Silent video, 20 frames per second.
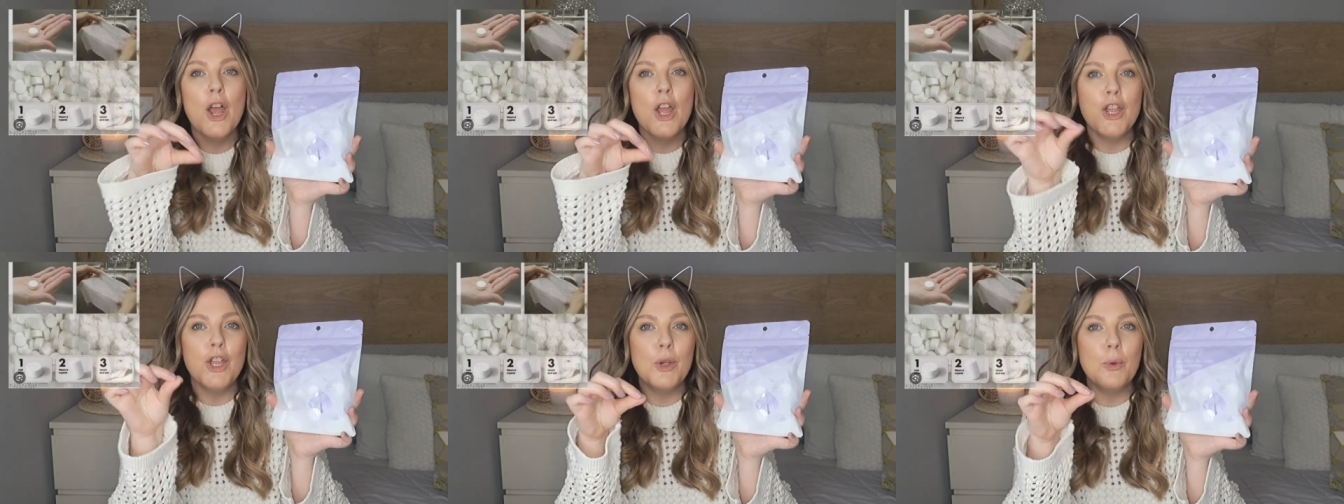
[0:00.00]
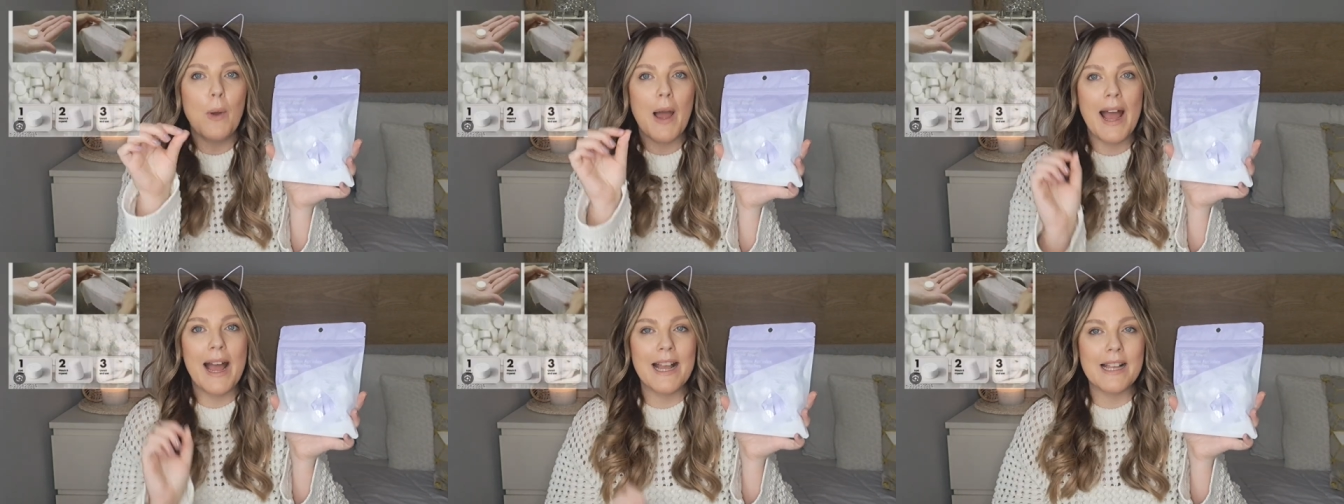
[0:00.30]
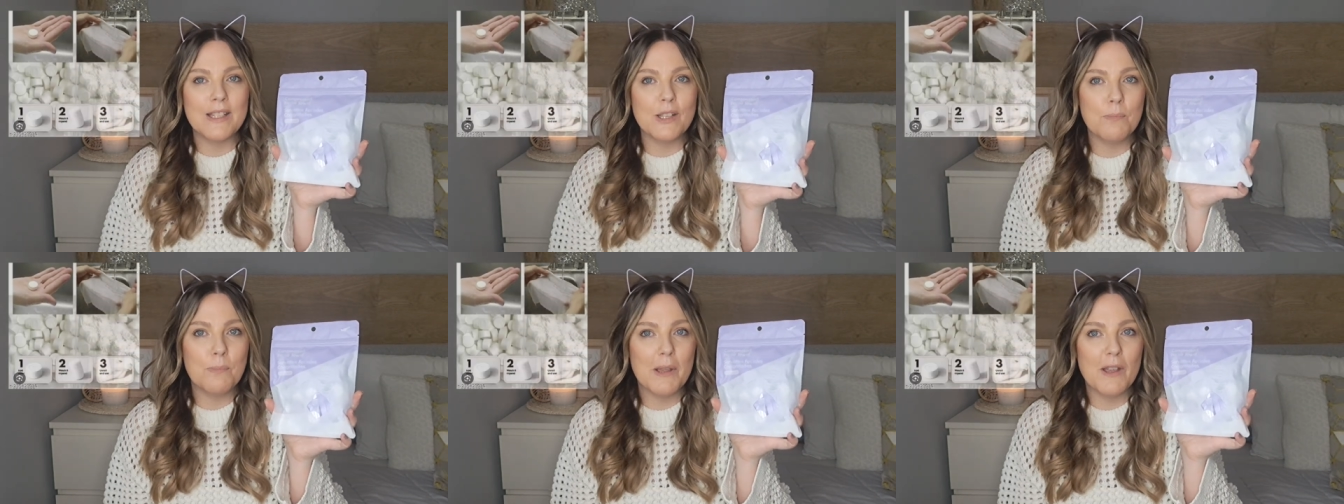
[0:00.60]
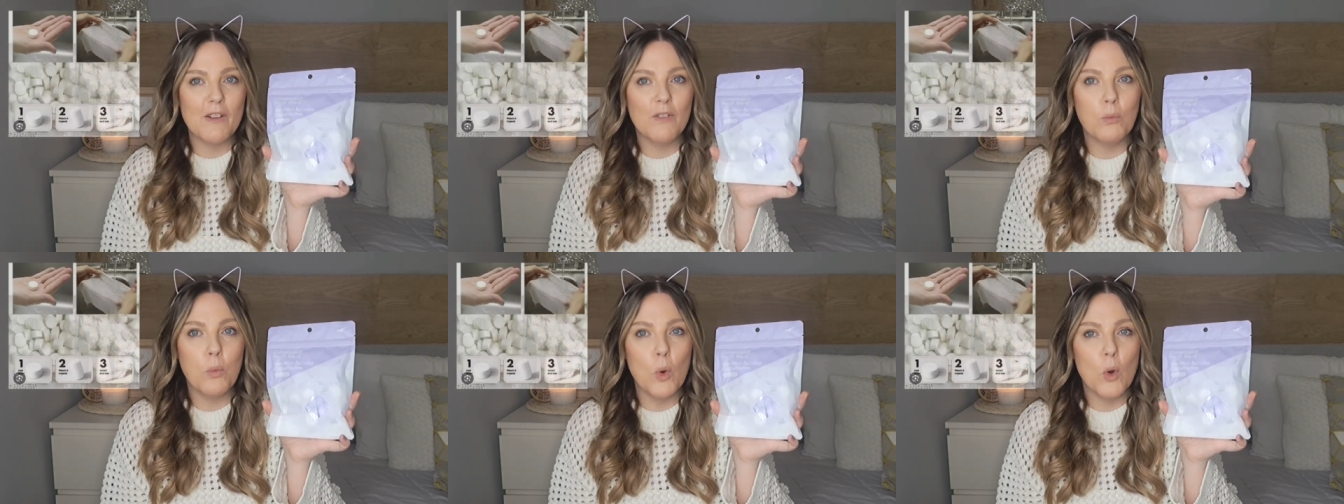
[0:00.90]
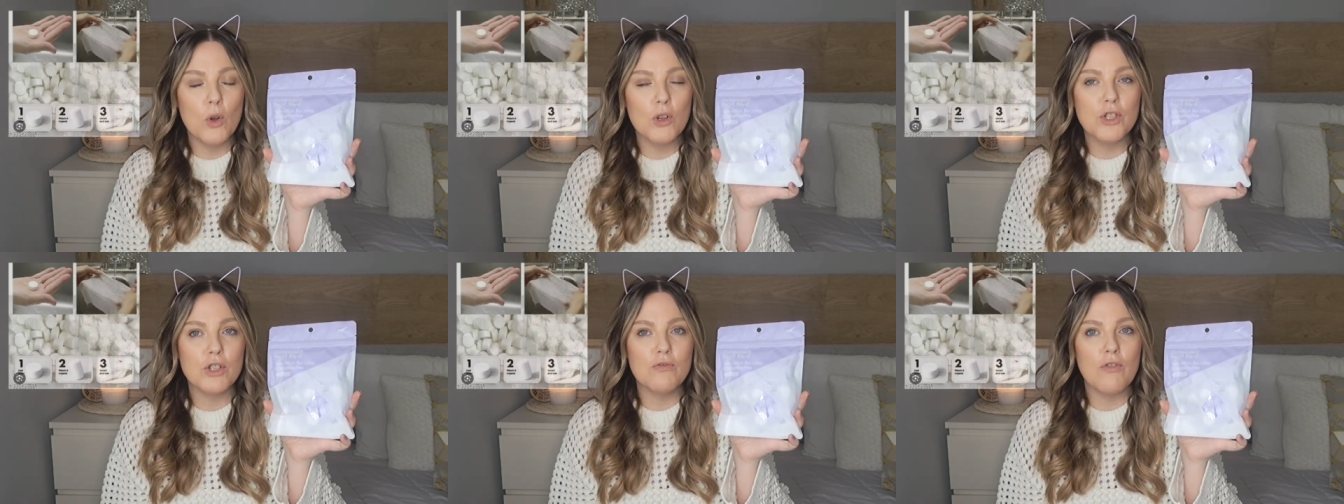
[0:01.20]
You add a bit of
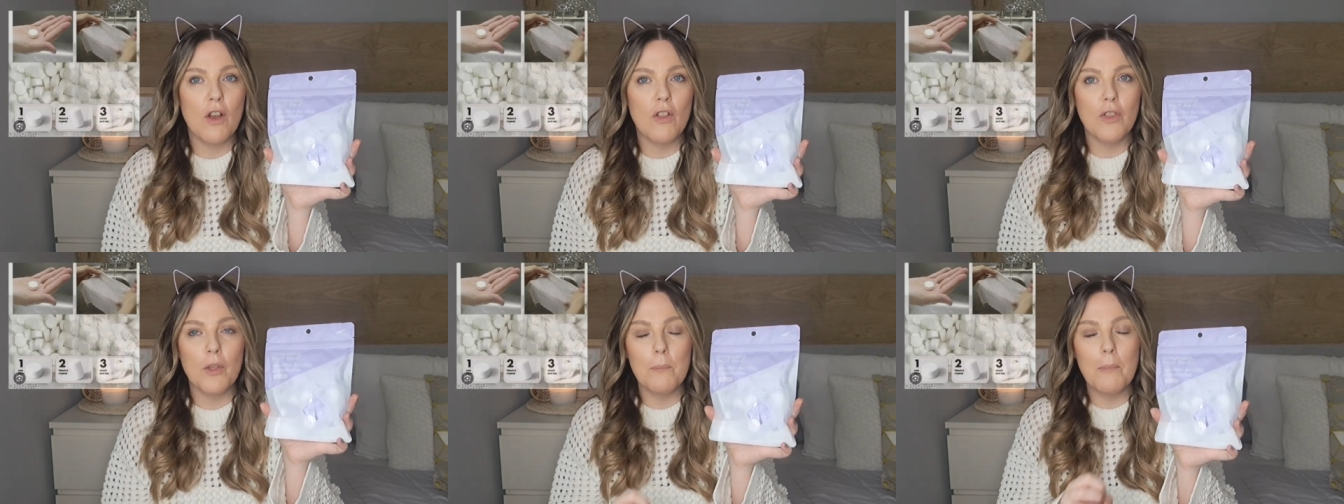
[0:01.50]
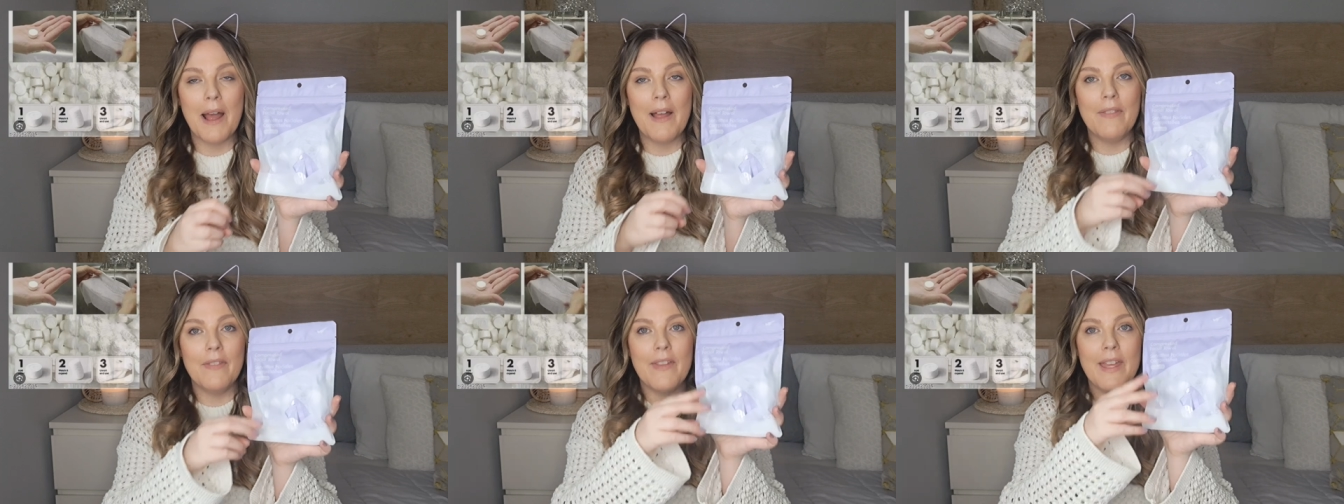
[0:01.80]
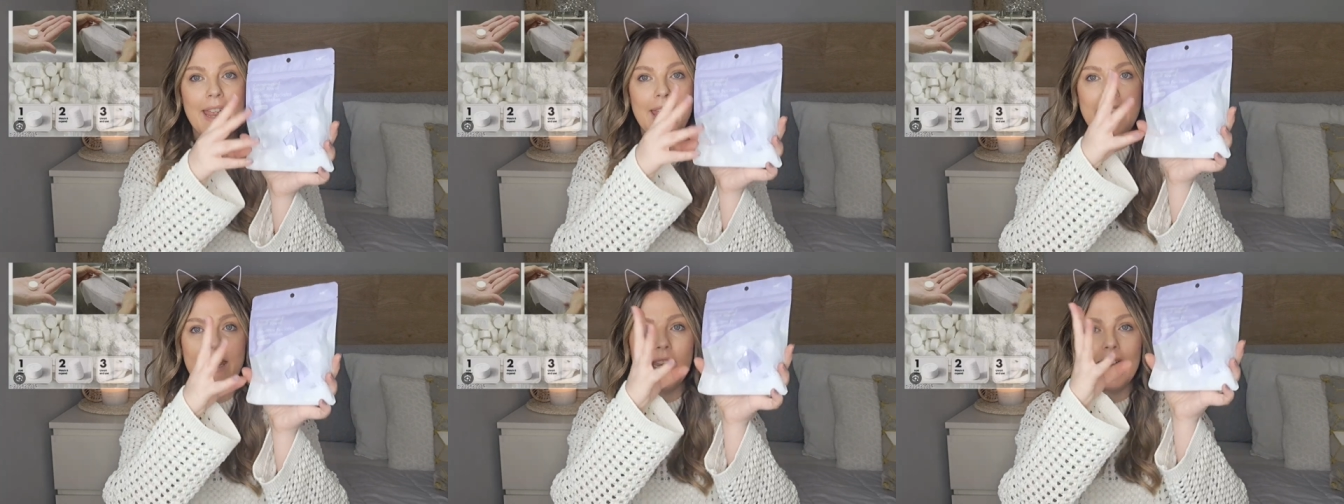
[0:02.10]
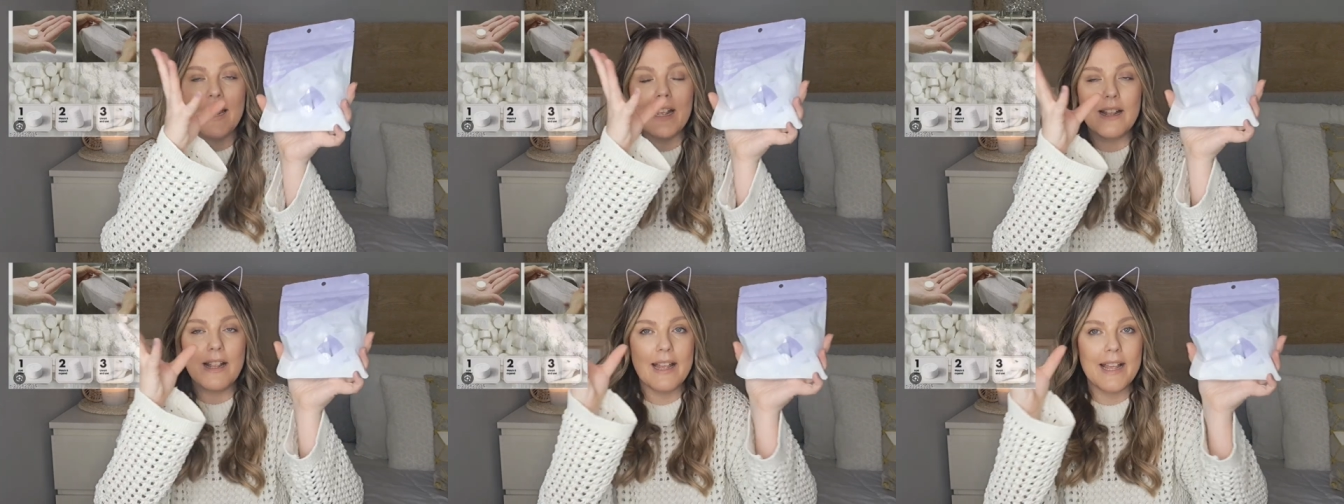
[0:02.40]
water on them and they